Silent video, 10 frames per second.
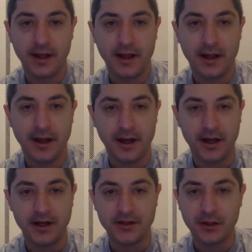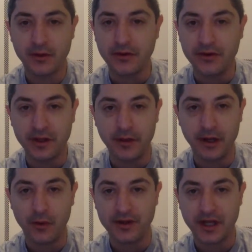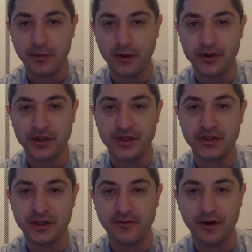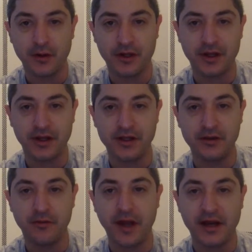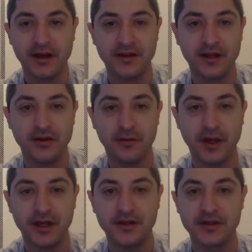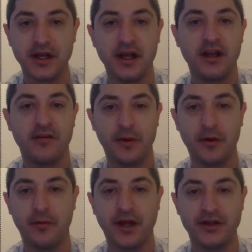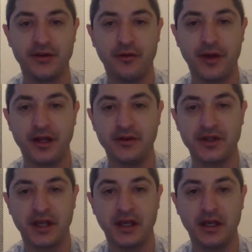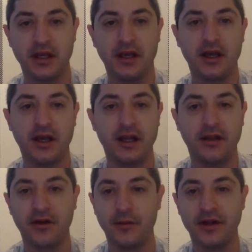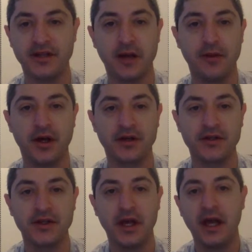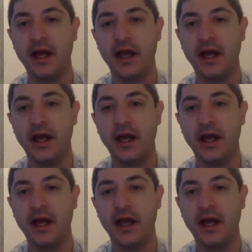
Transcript: Uh, so with UD being a one-time purchase, it could very quickly lead to abandoned and dead domains. People don't manage their domain and lose the key. Any thought about time locks?